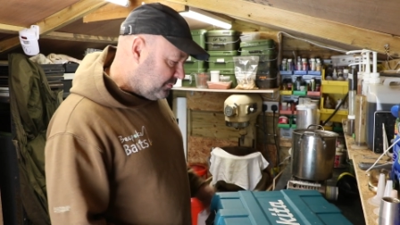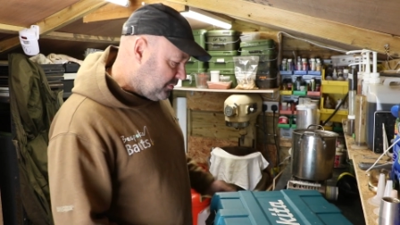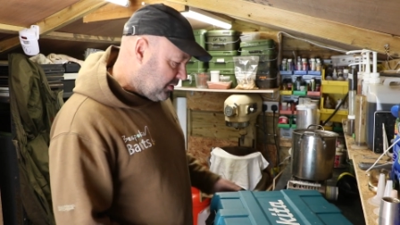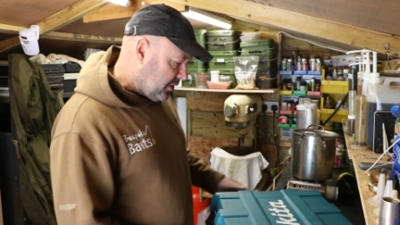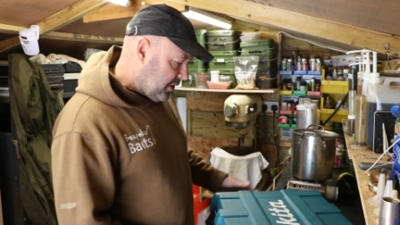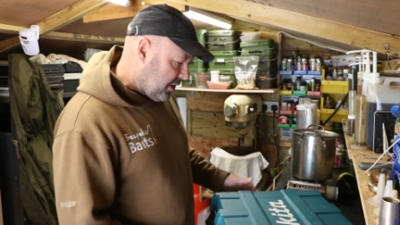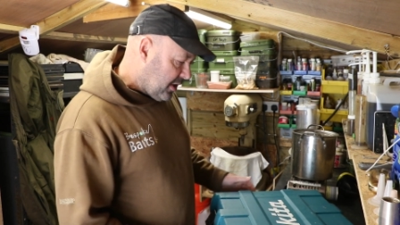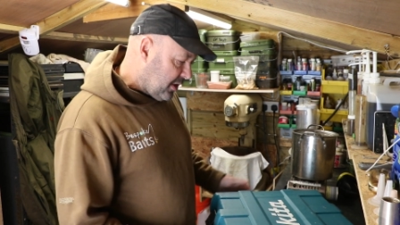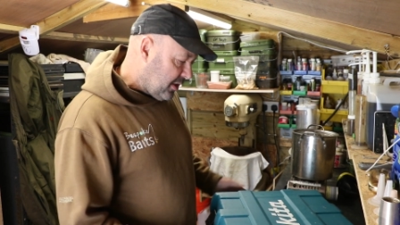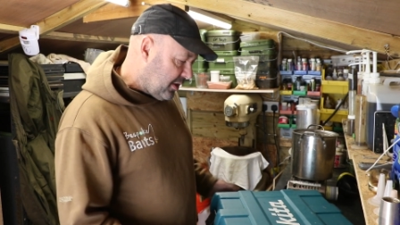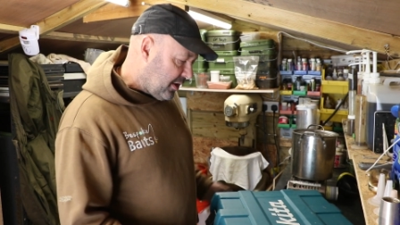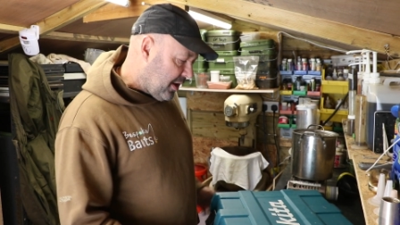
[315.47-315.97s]

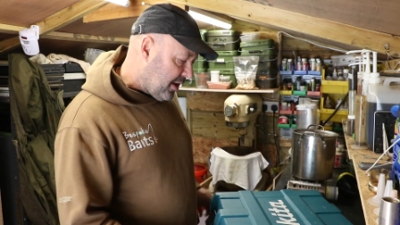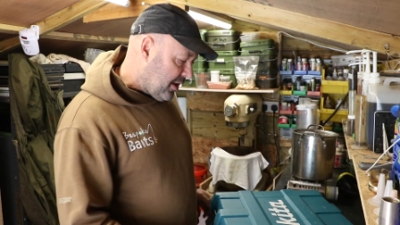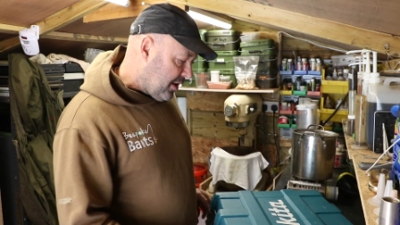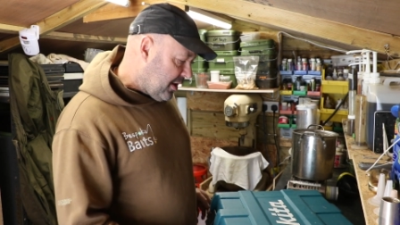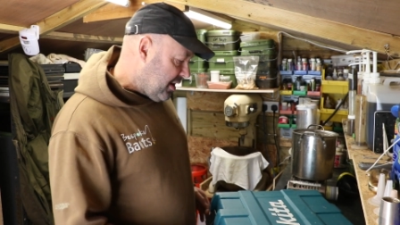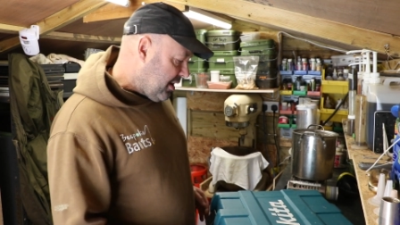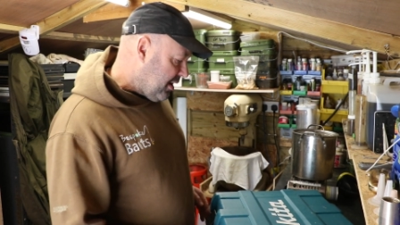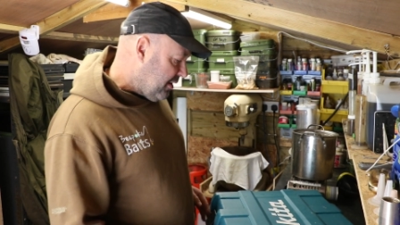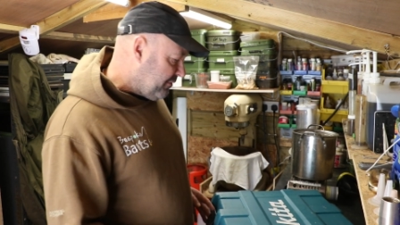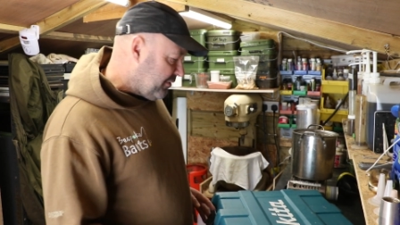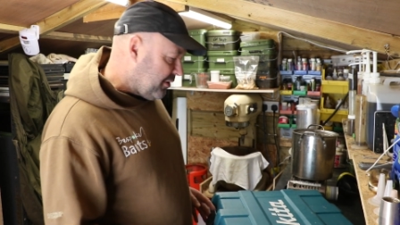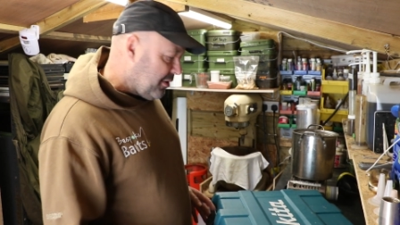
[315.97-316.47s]
and I
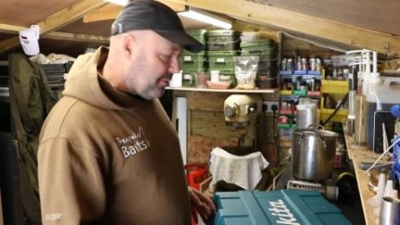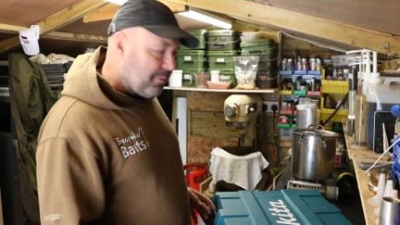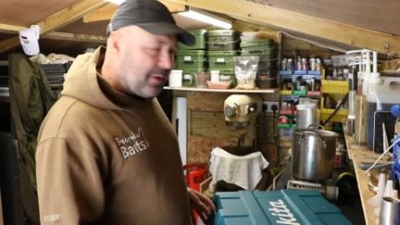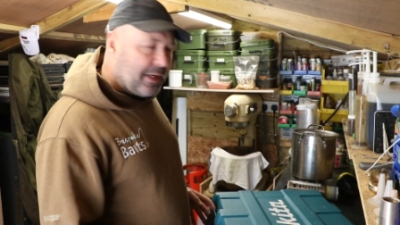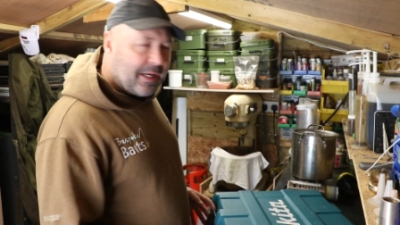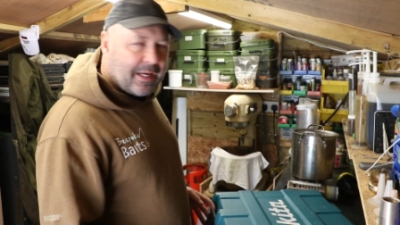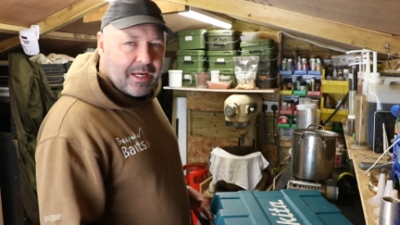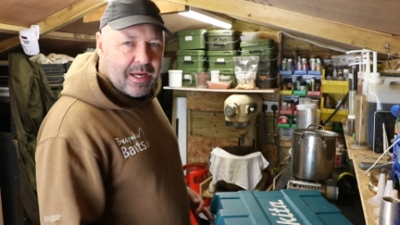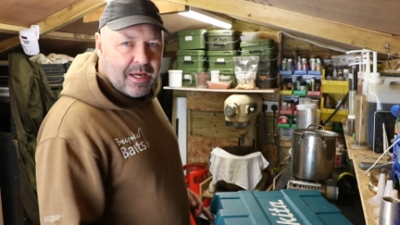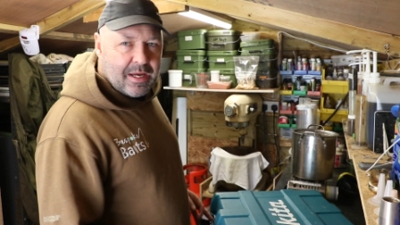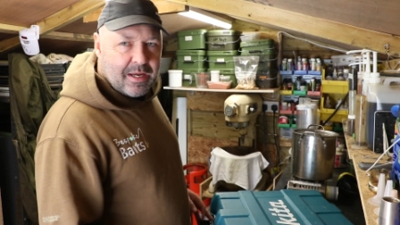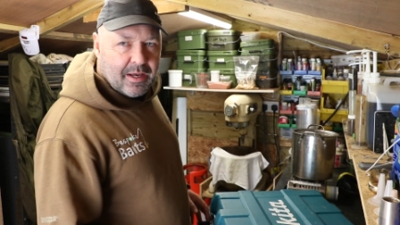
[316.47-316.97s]
have a
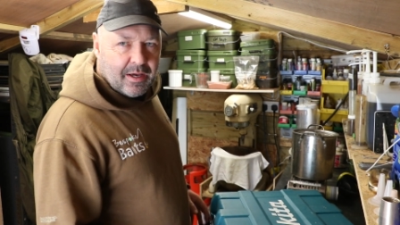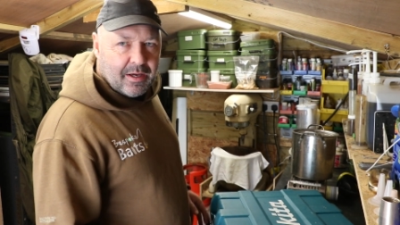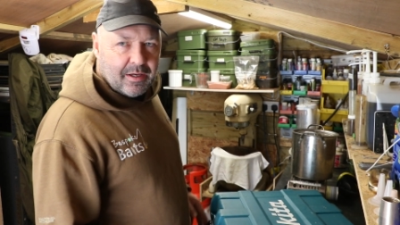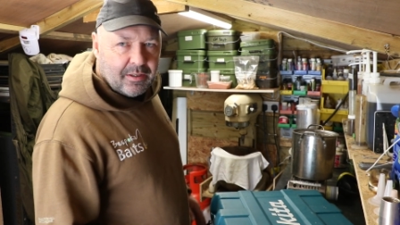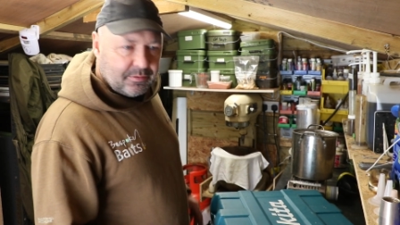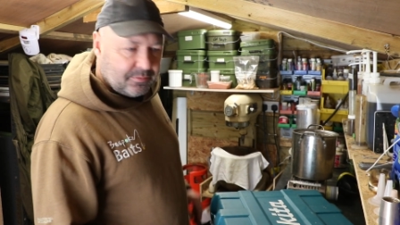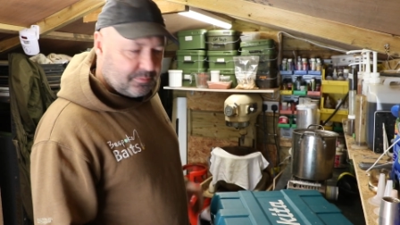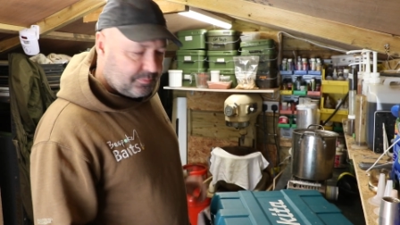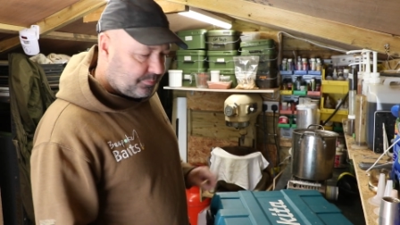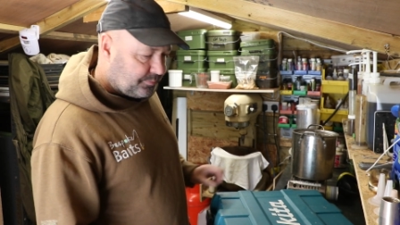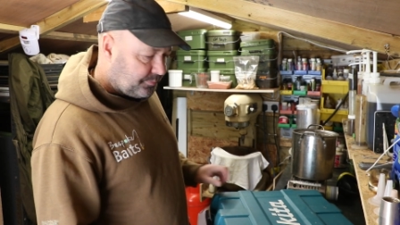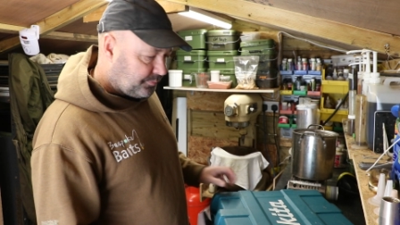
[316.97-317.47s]

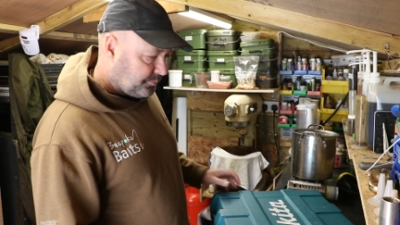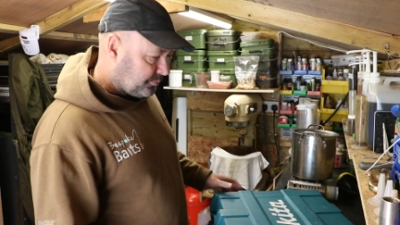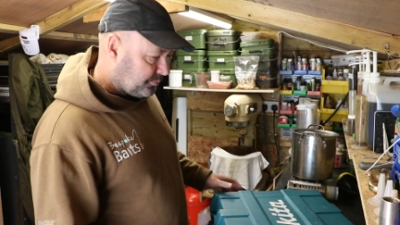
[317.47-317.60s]
Makita.